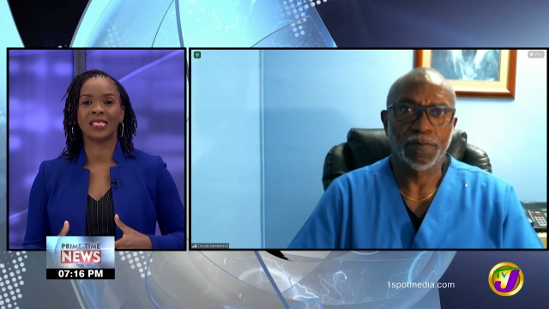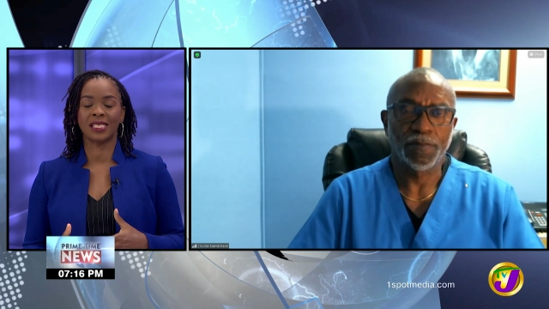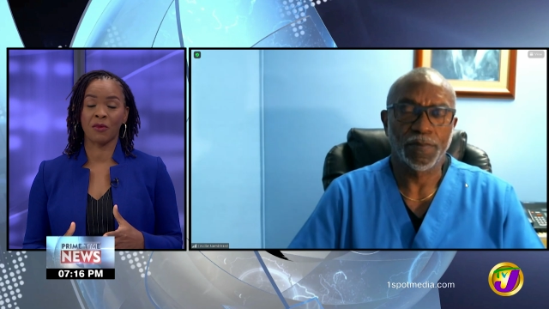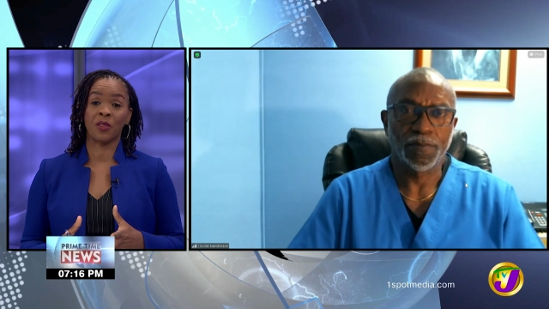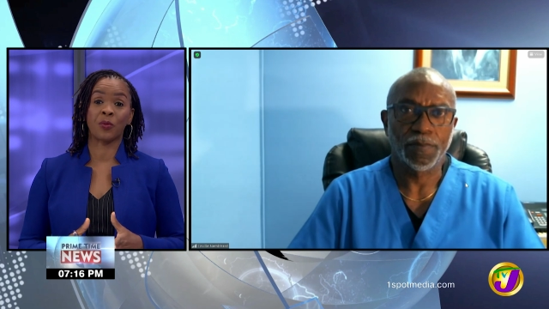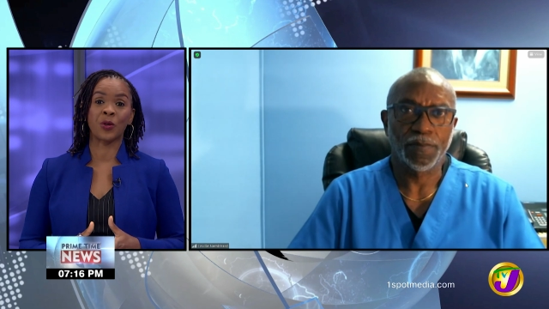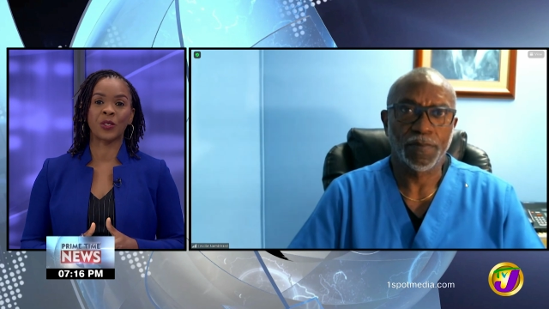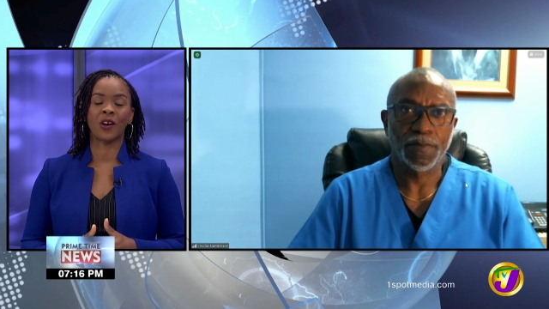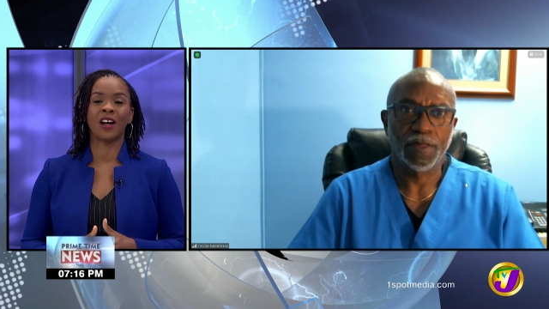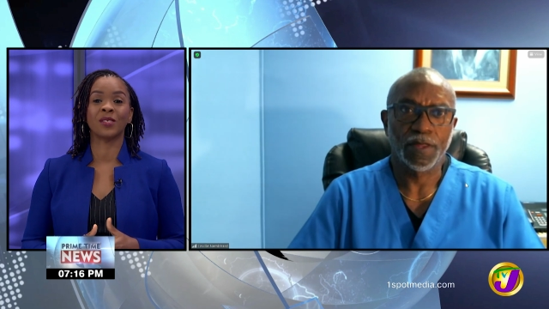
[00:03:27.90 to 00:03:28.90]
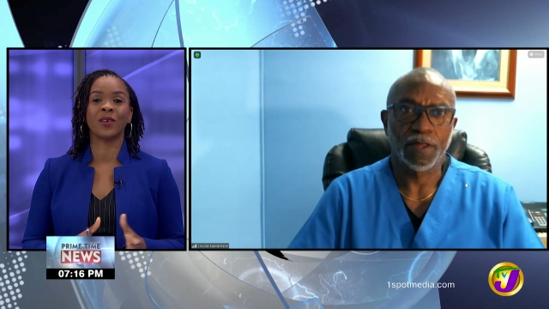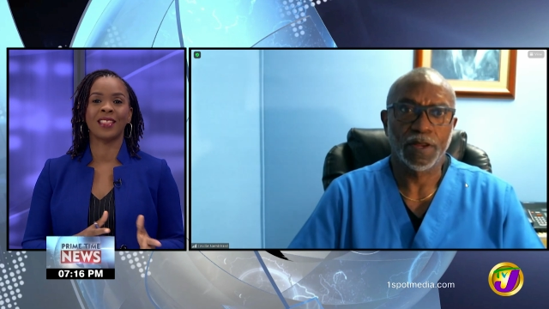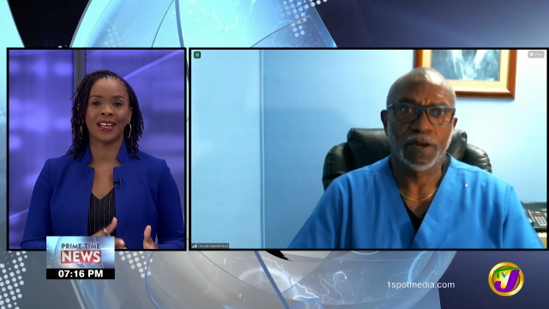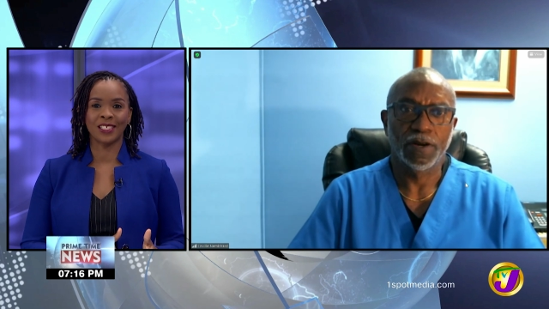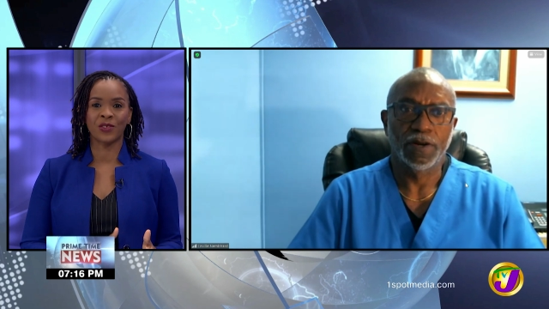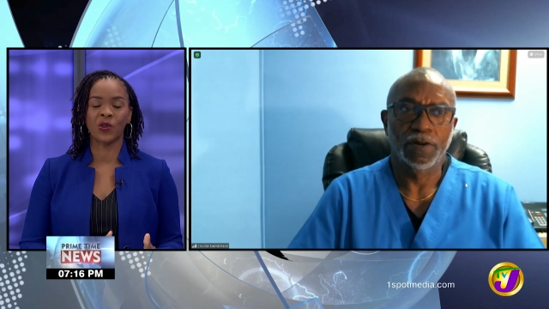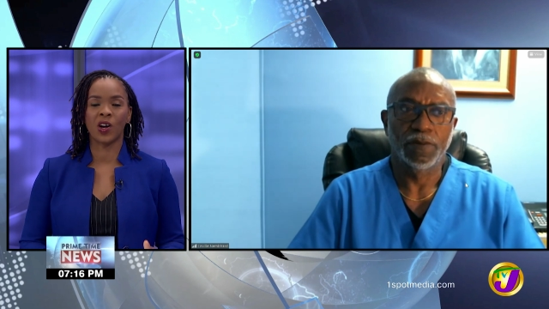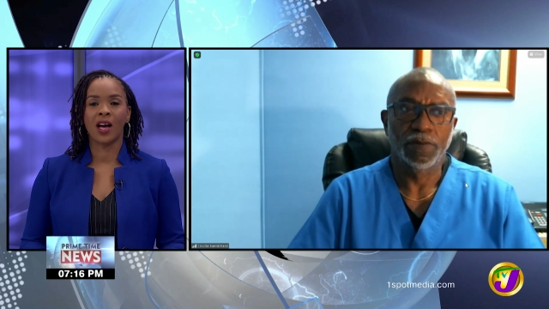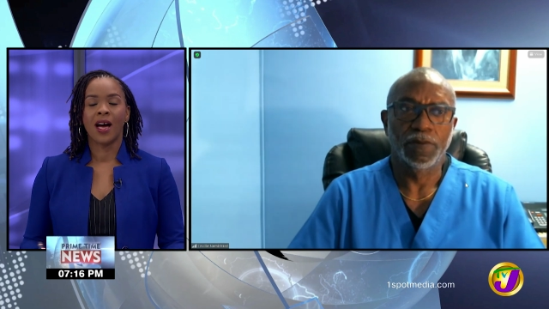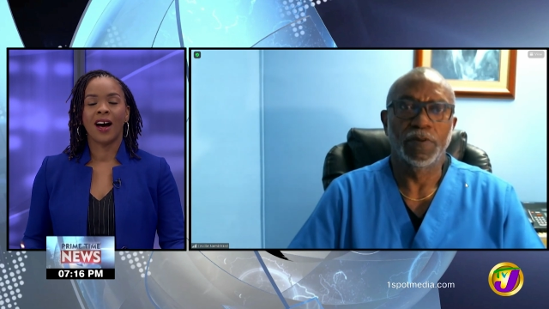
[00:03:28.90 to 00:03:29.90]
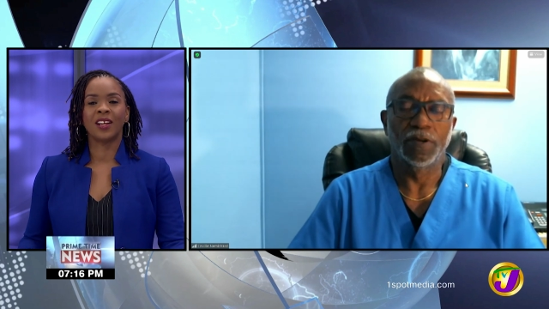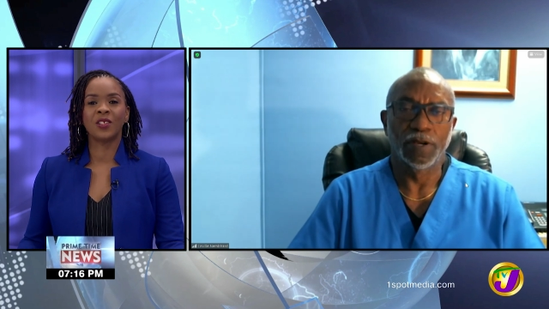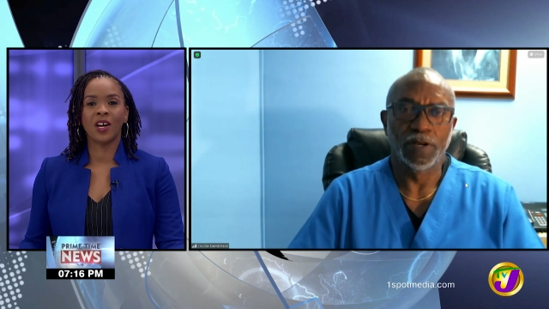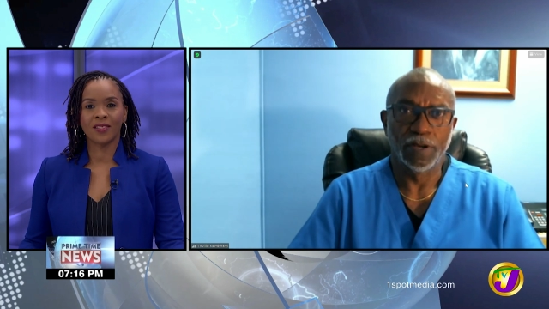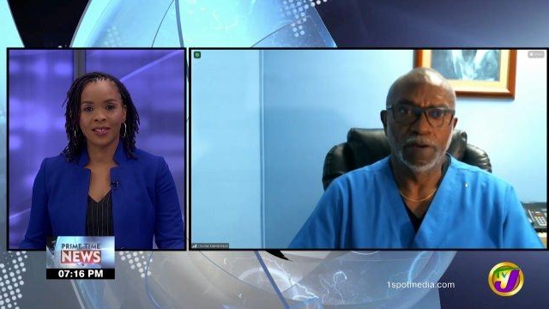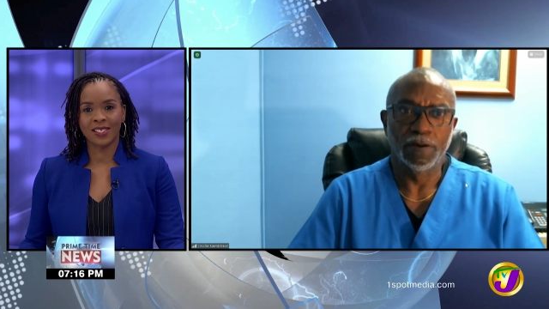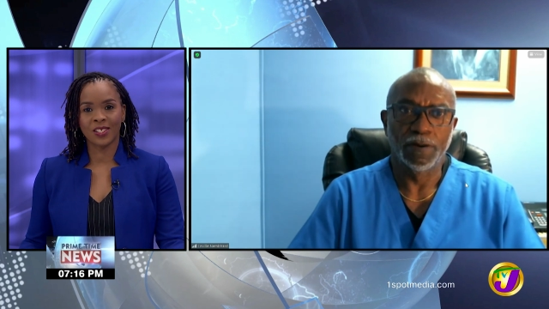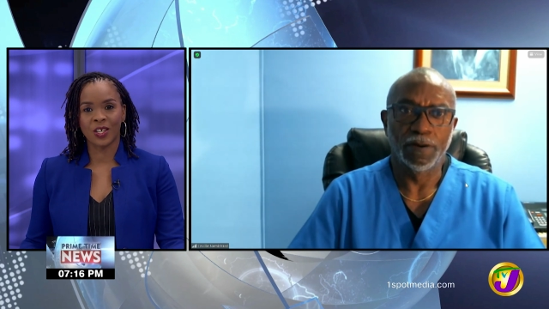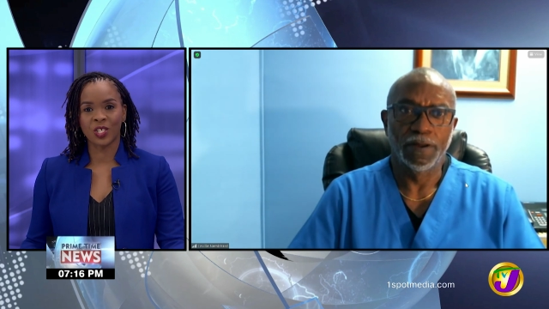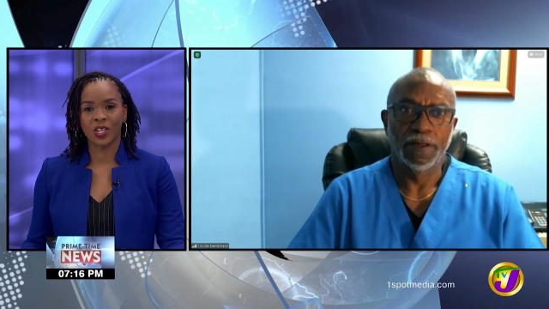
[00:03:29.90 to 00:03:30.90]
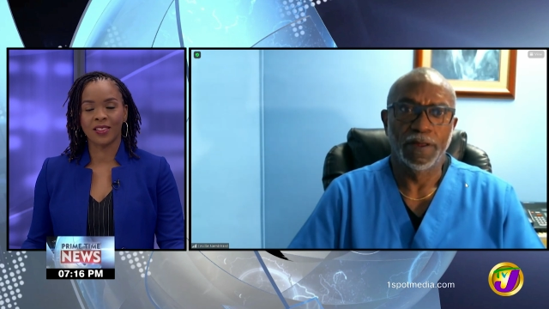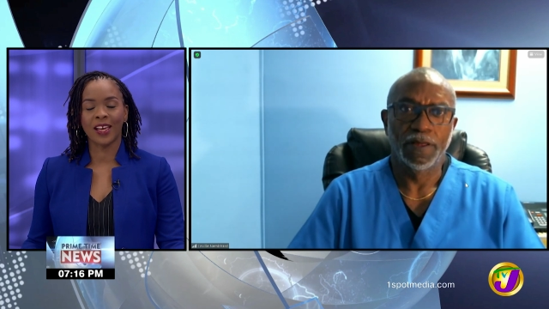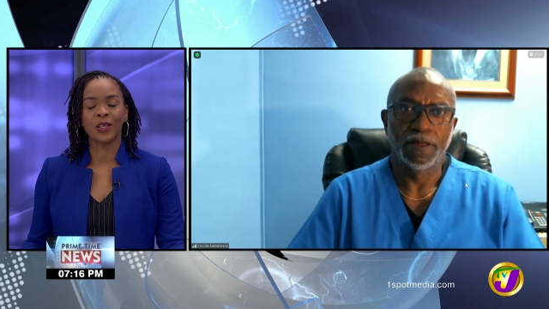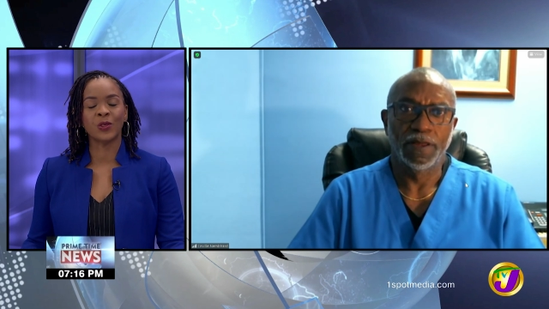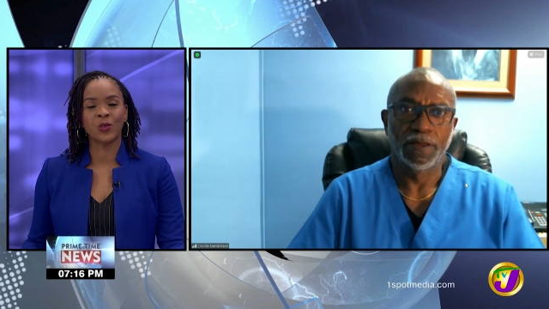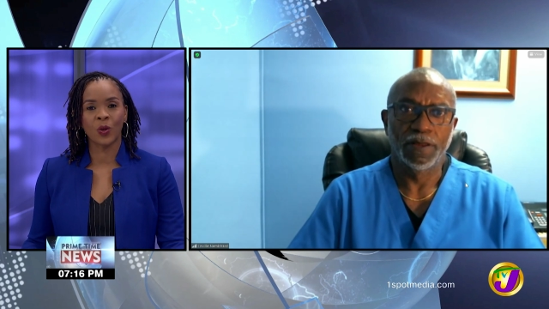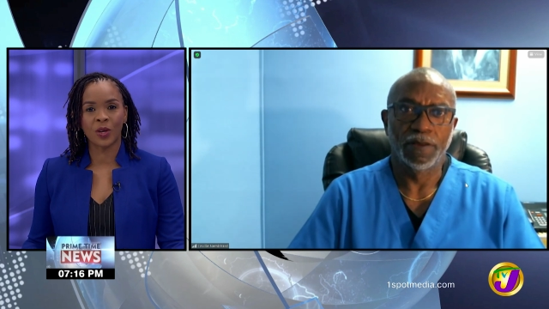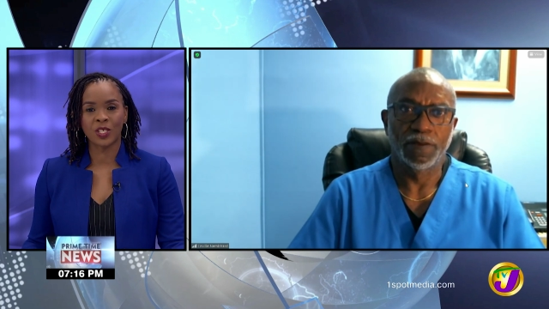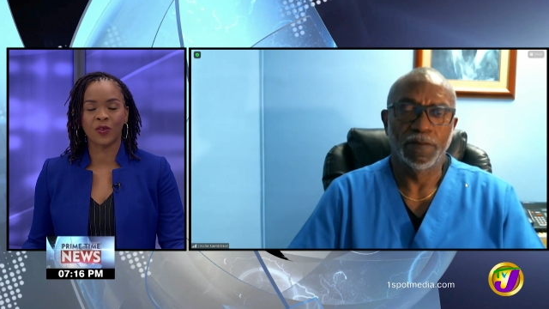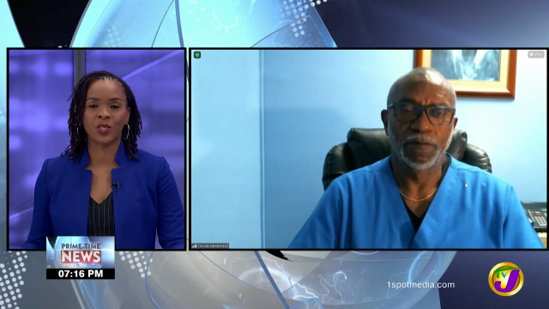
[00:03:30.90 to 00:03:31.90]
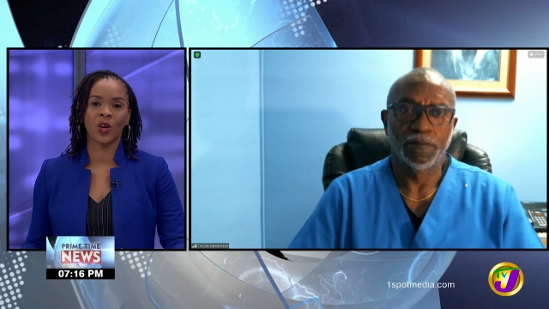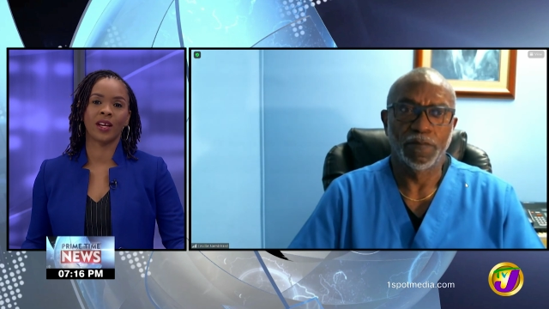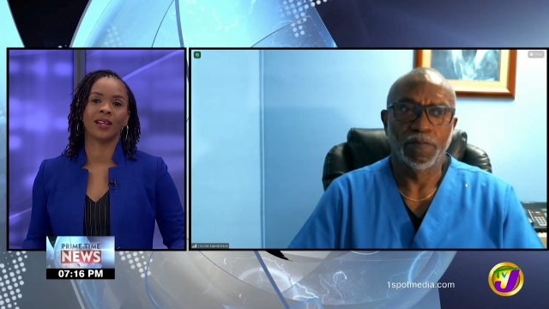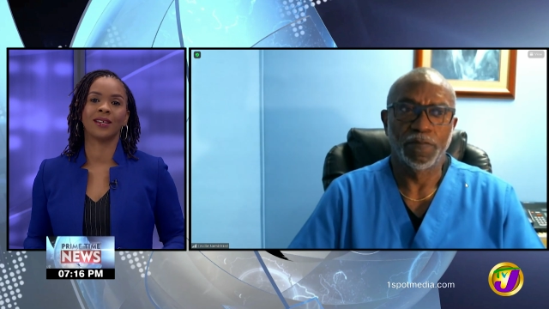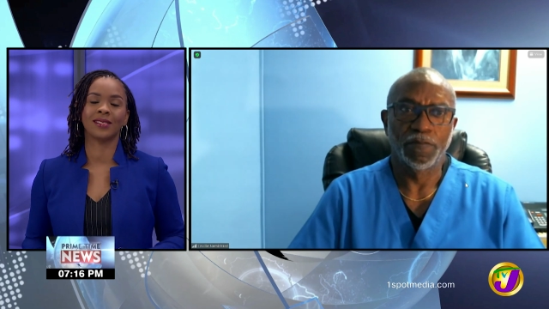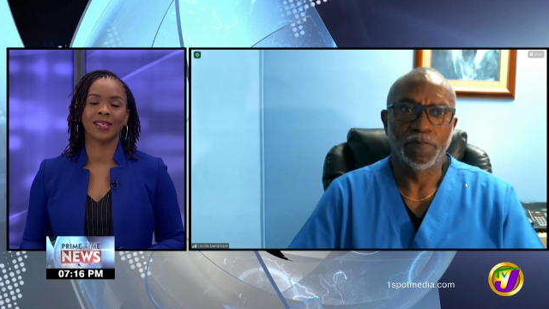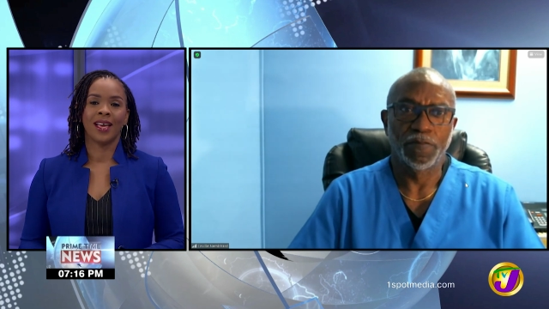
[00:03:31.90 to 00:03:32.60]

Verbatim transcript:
Speaker 1: some of the protocols, but that is for another discussion. Thank you so much for joining us,